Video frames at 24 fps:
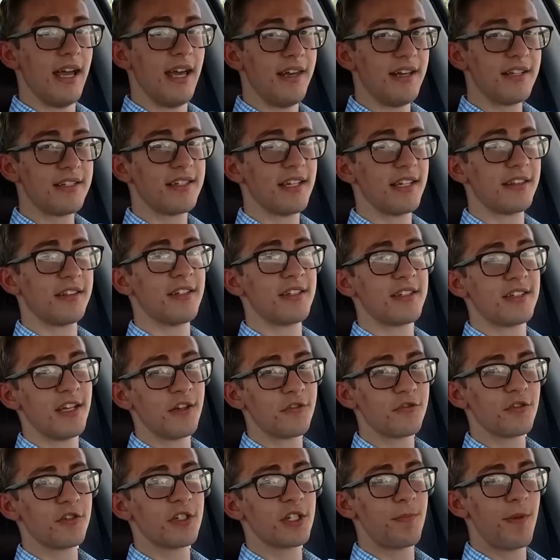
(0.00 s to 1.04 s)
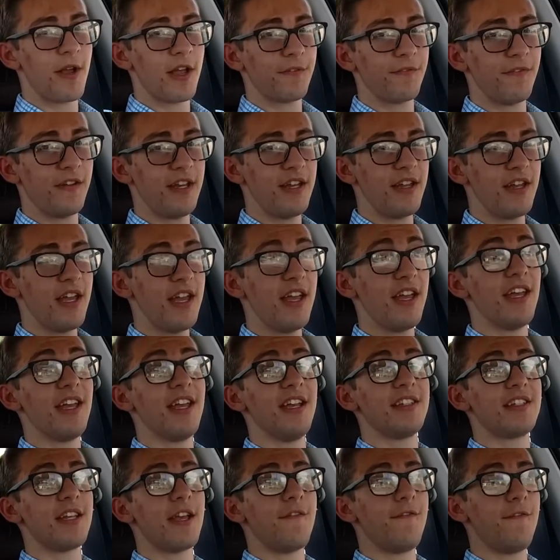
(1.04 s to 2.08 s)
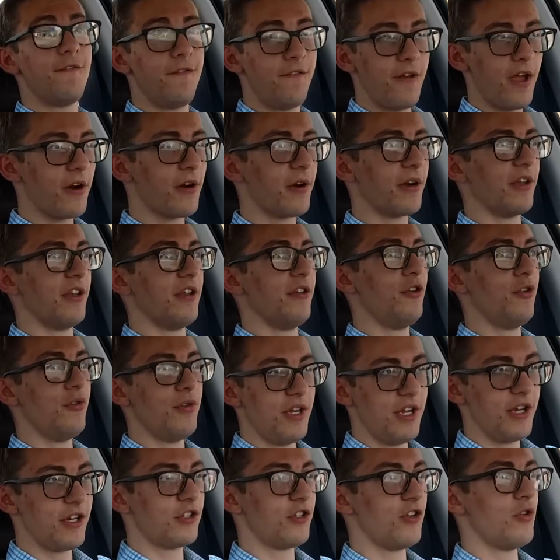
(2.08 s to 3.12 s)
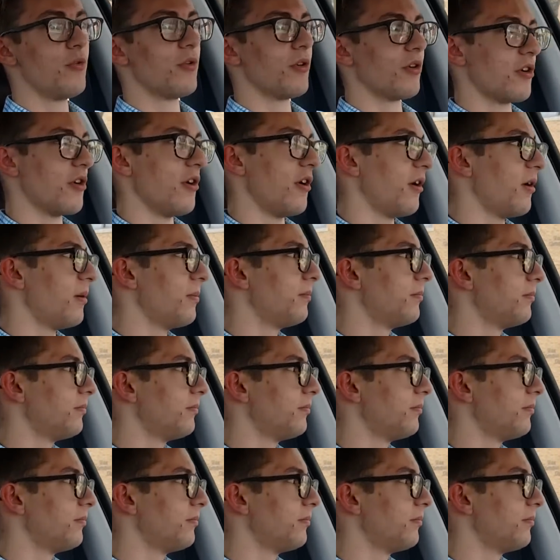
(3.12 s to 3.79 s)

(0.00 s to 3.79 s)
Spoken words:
And it's that the Sentra Spec V is a very unique tuner car.